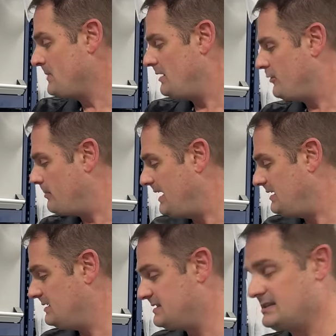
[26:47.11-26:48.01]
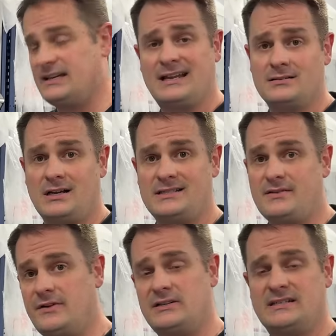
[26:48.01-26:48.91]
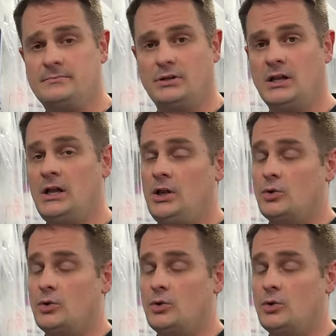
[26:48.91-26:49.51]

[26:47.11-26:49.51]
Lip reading: For maintenance, again, guys, very simple.